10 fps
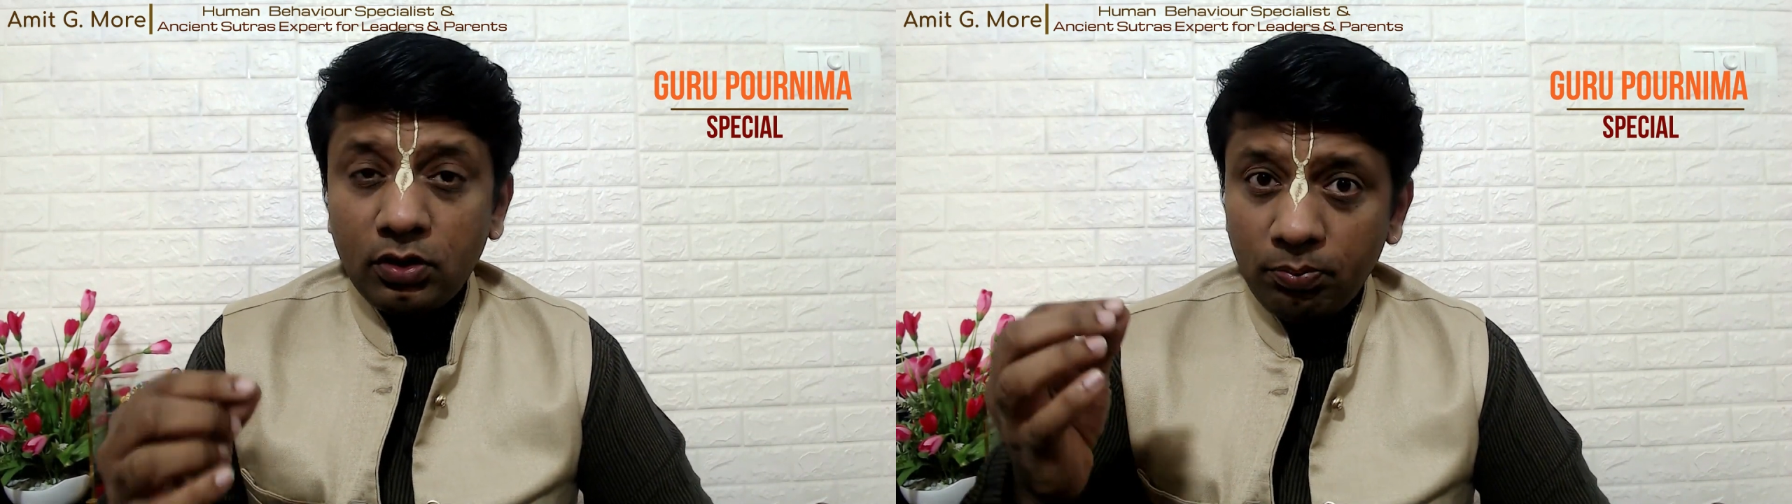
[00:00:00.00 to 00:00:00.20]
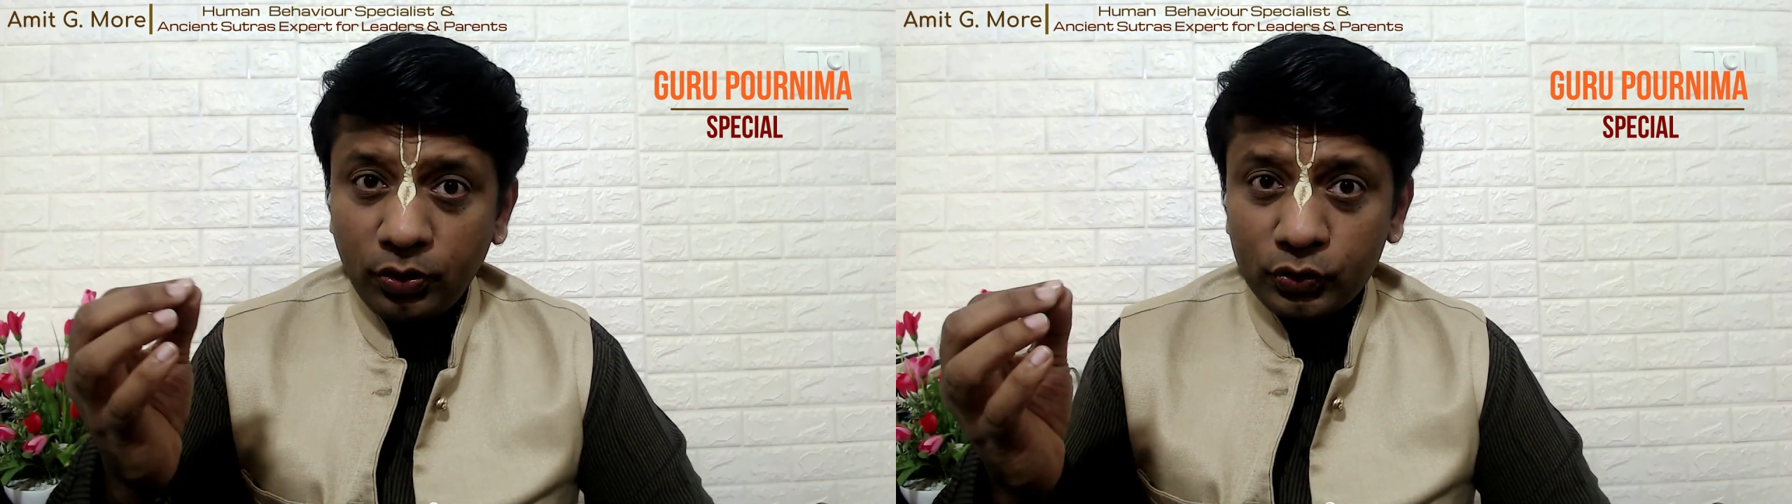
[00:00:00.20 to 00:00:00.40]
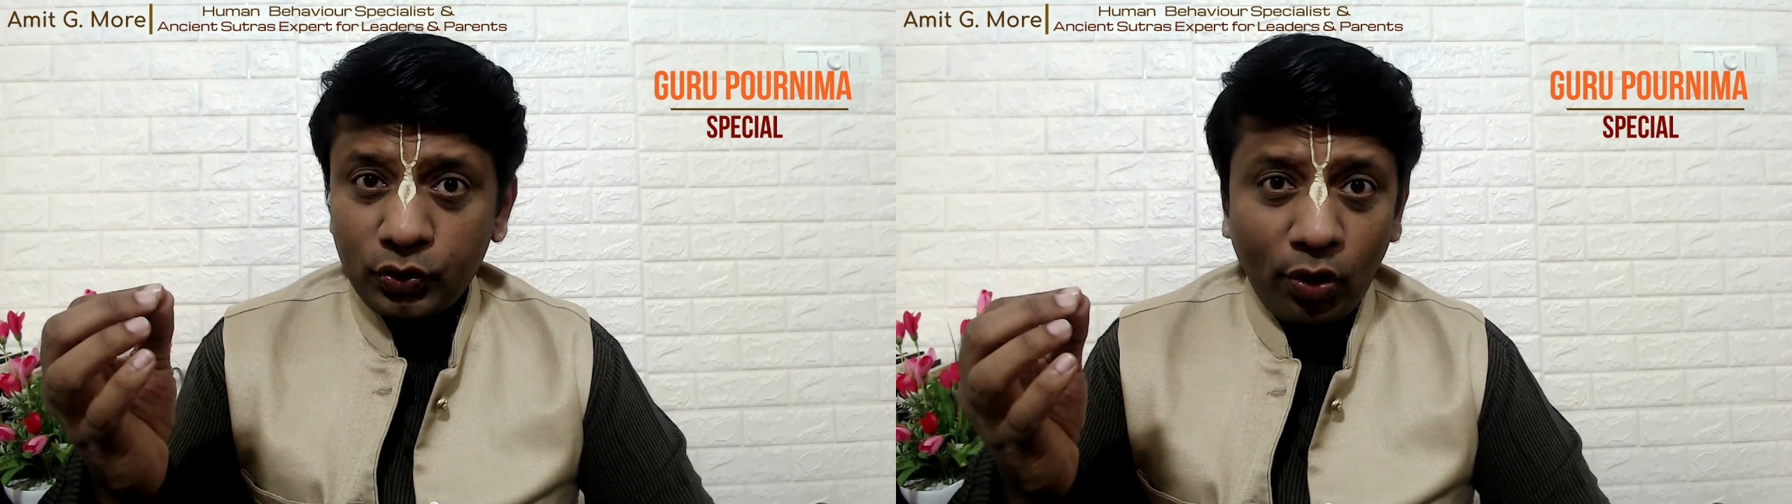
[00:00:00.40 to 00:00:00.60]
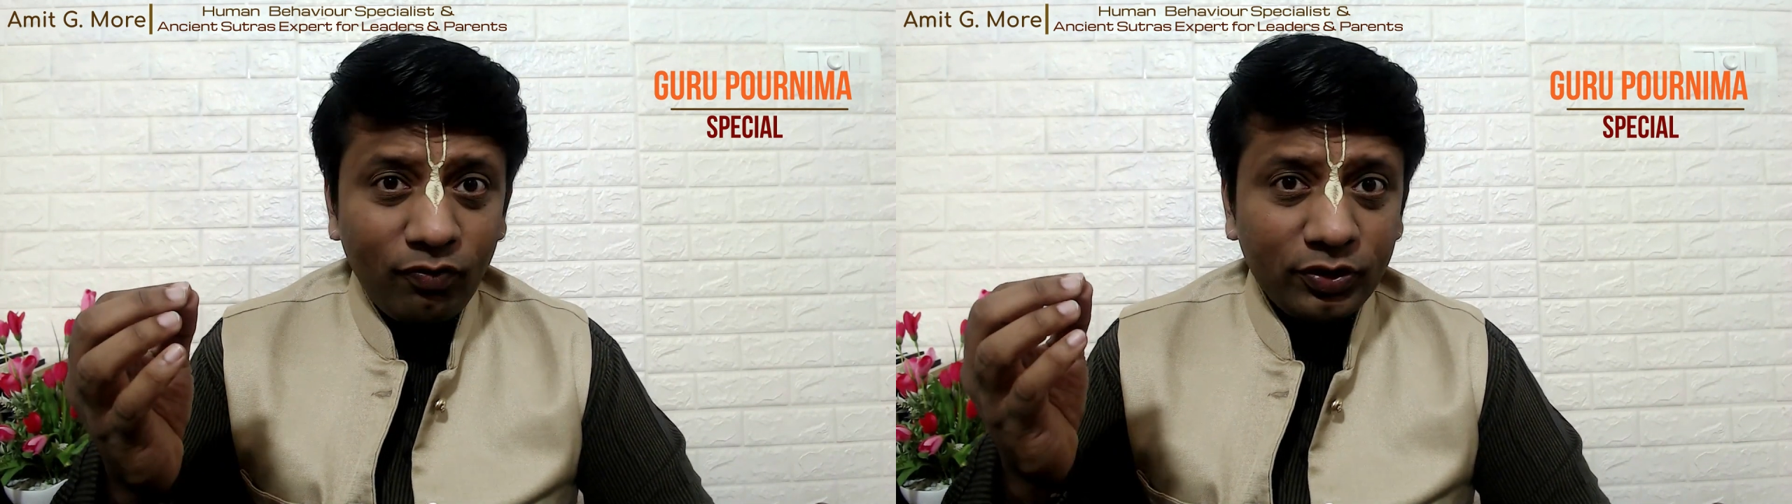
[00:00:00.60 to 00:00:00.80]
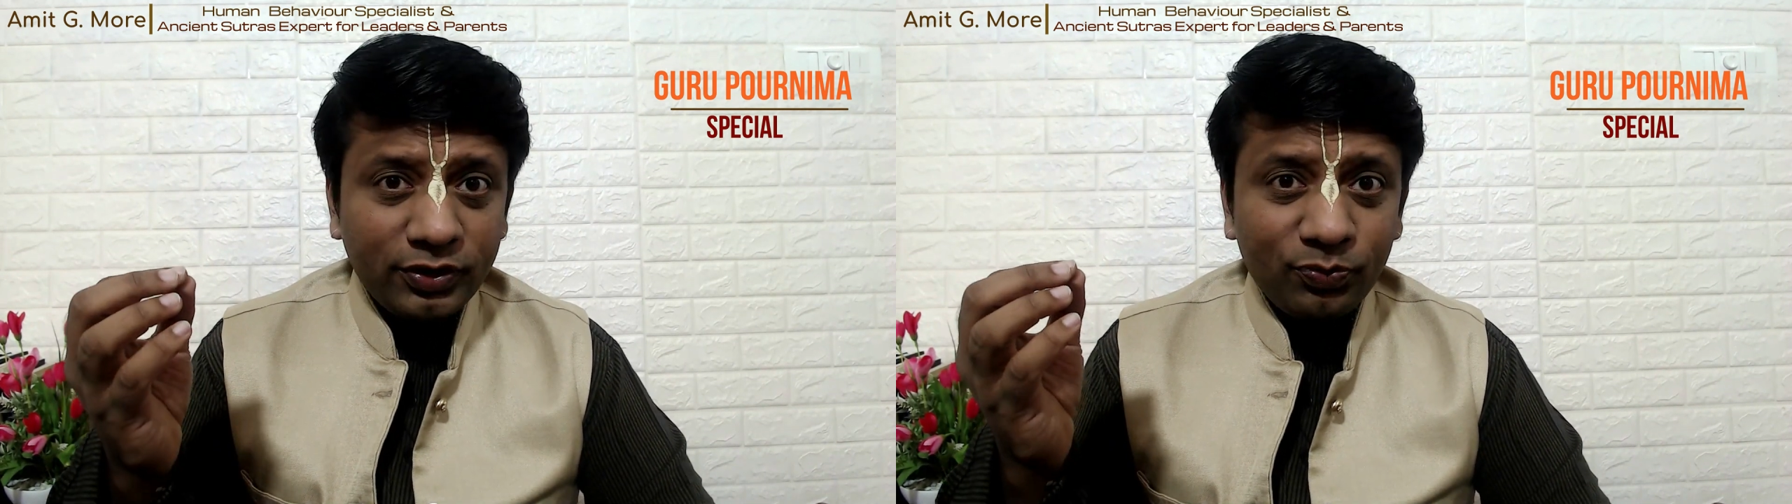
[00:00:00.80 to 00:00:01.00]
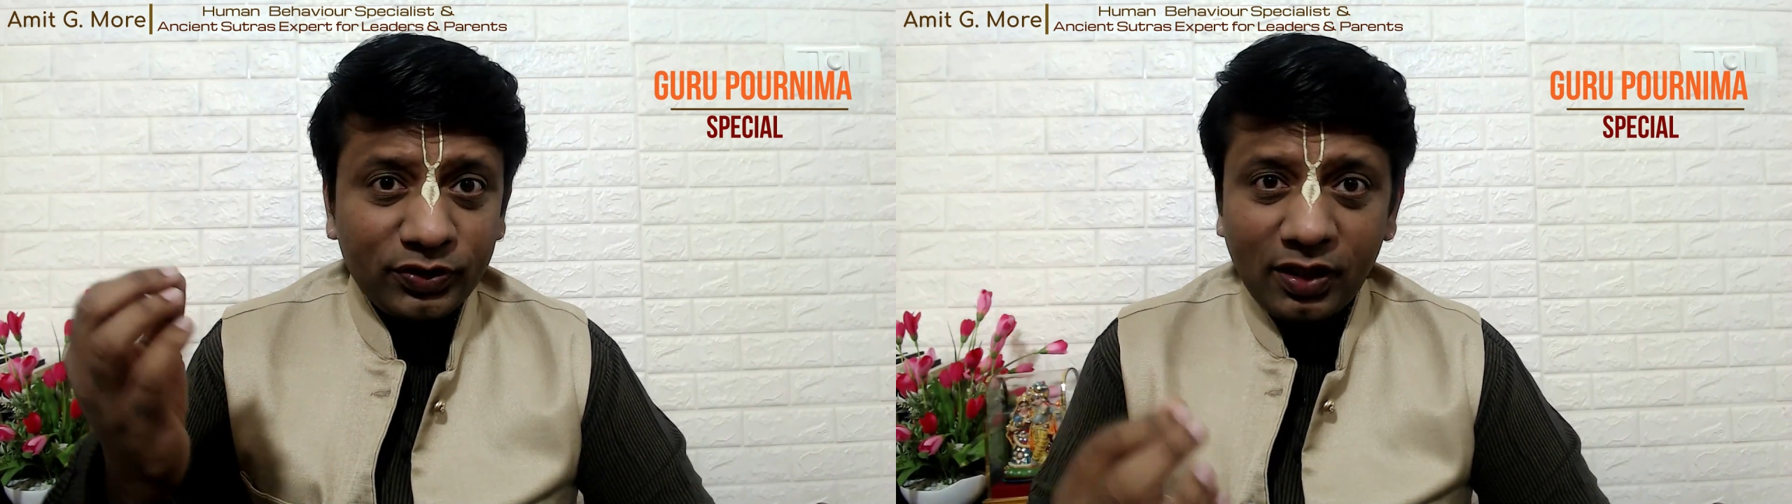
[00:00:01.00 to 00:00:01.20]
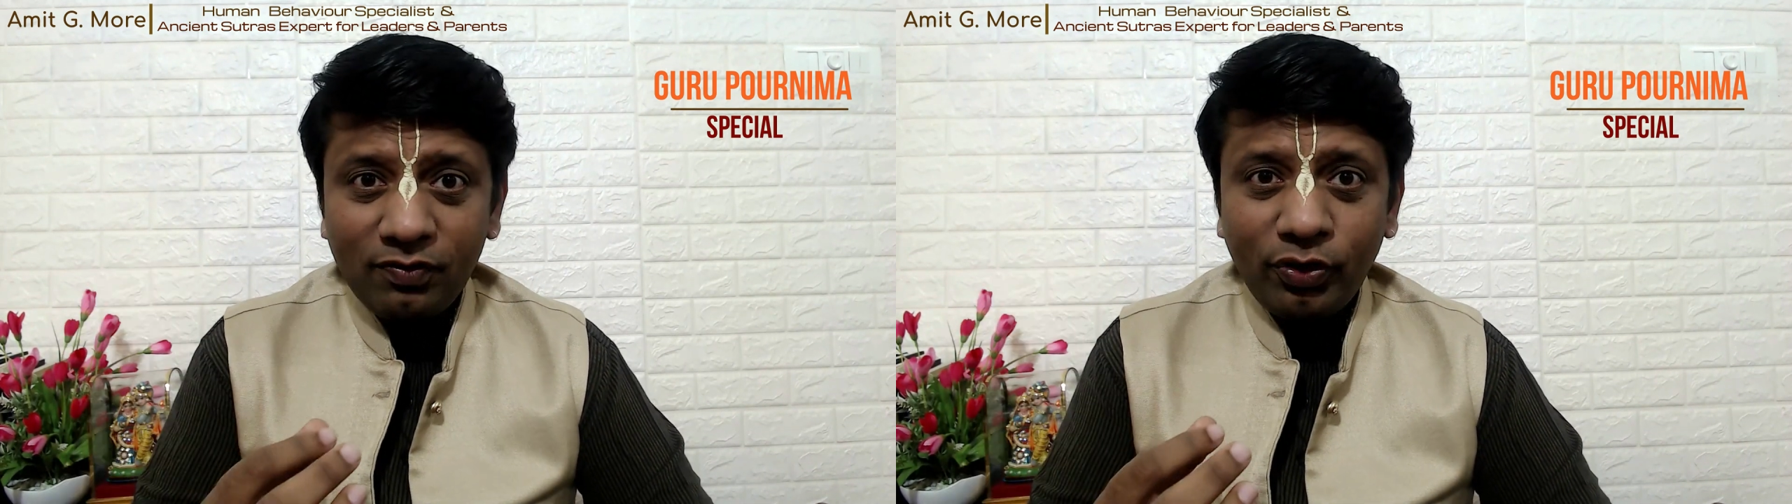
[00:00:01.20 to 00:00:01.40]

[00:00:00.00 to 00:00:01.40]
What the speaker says: because Lord was himself